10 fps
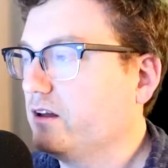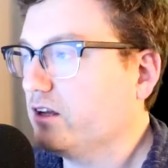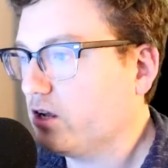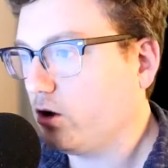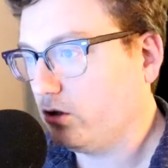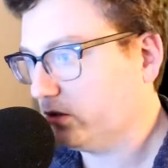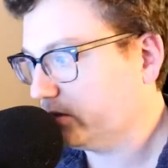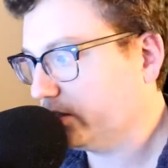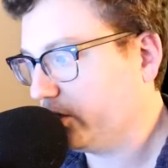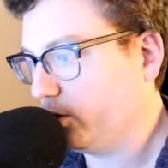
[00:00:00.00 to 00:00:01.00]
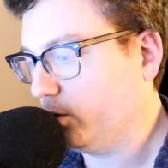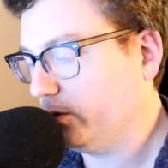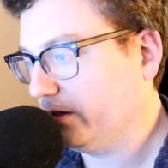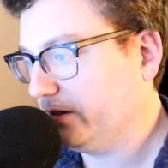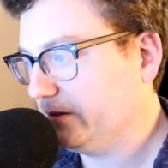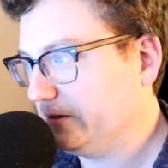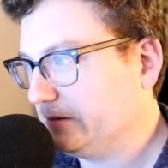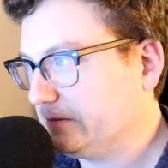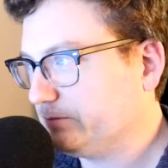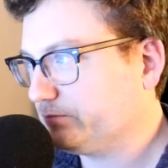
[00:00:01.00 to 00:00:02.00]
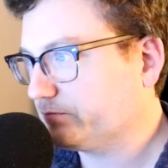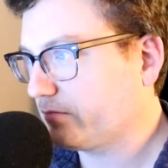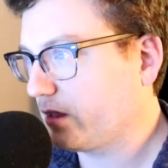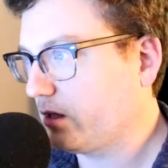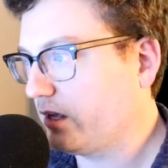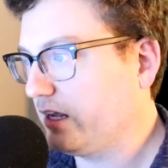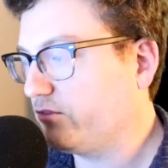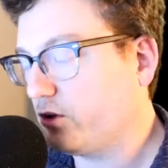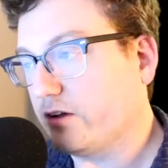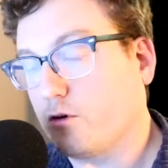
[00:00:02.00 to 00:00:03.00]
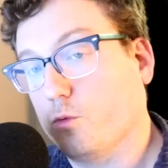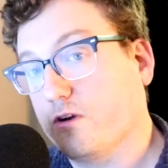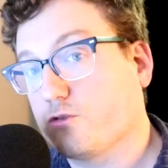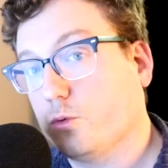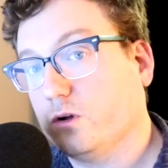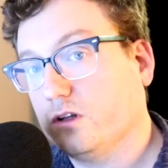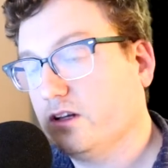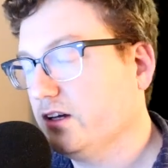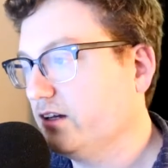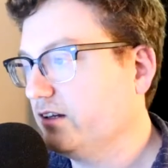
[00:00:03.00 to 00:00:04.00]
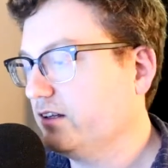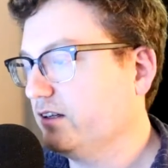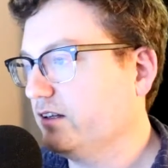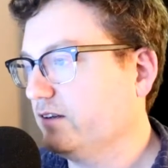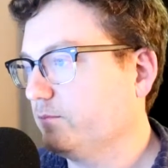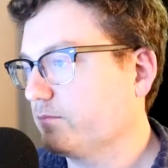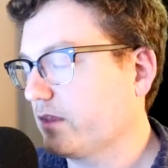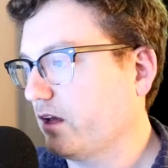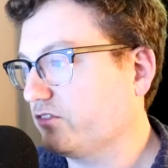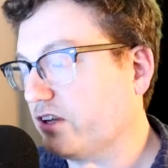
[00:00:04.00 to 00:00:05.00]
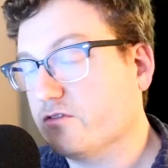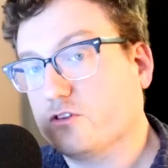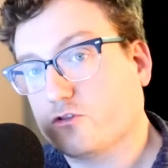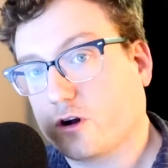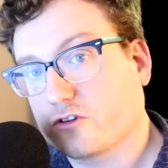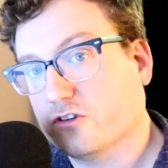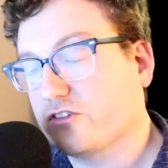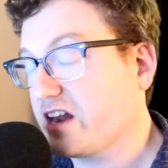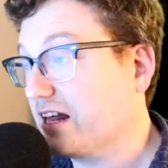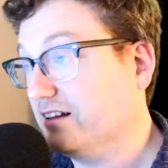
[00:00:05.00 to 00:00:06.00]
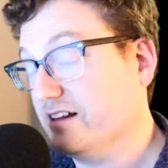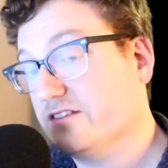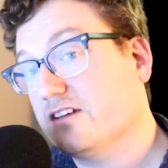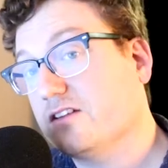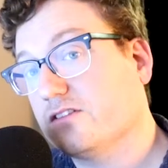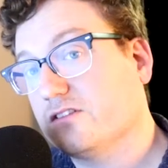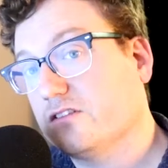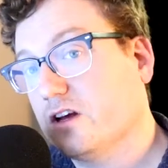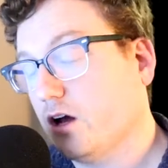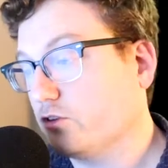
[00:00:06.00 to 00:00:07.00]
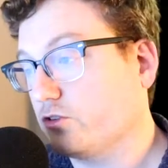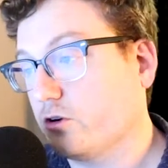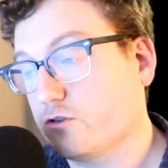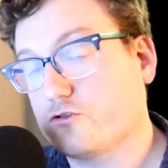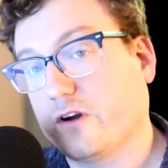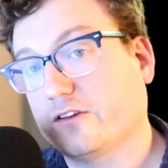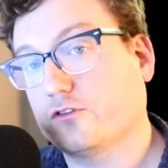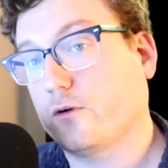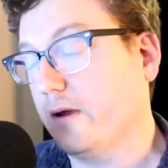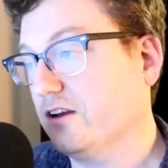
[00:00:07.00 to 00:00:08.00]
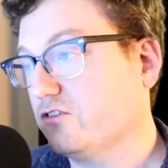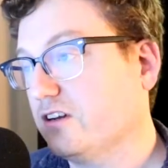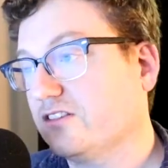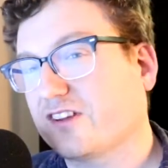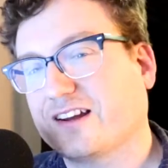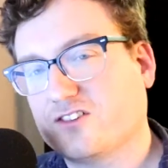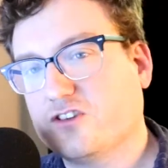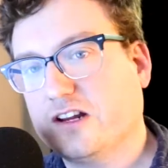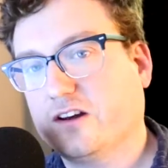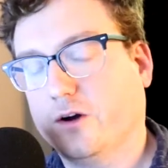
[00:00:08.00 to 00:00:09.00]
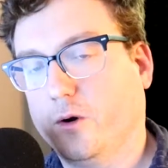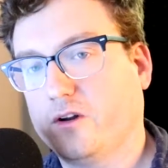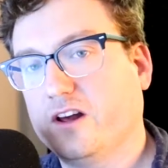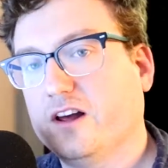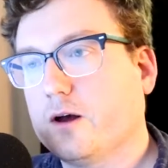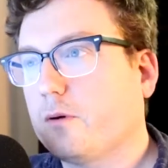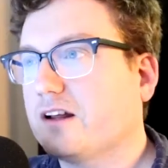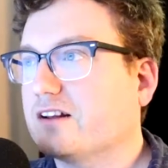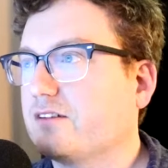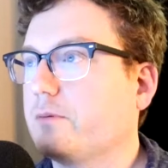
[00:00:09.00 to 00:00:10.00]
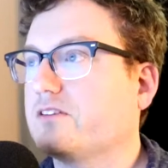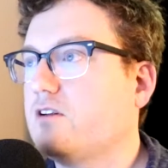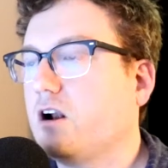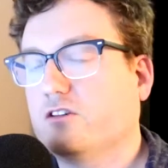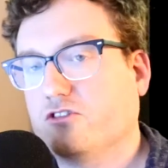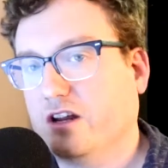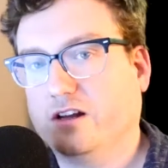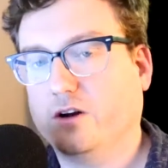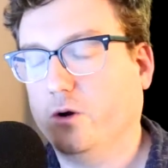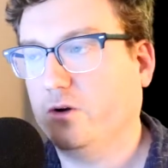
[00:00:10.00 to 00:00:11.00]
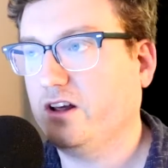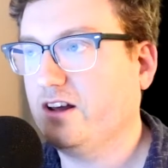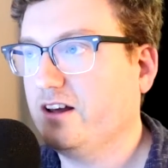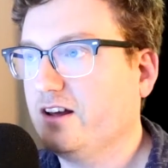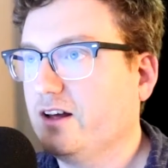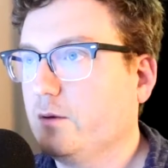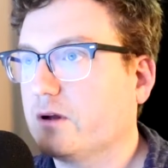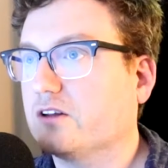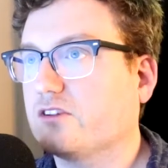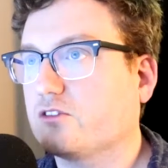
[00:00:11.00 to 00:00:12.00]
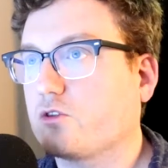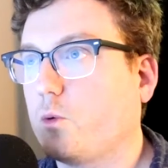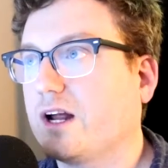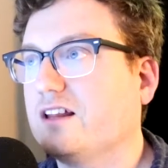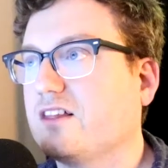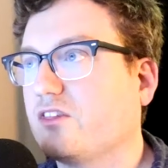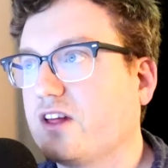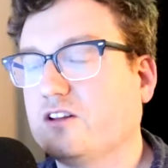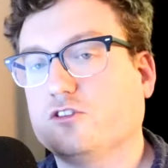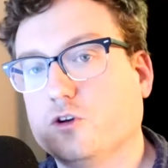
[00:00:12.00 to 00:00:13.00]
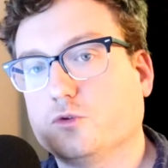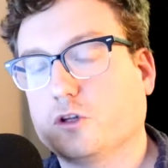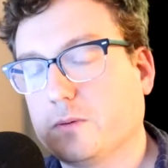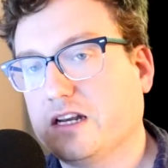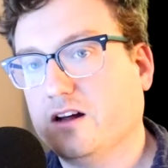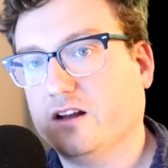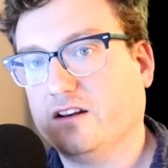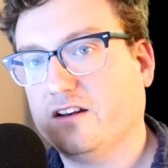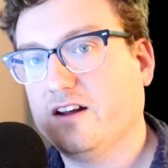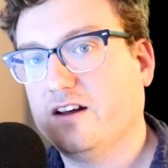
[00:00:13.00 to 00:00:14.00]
if y'all have a ritual, a set of instructions that elicits a certain transformation, it's like a cheat code. But except it's not a cheat code, because it's the way that things used to be done.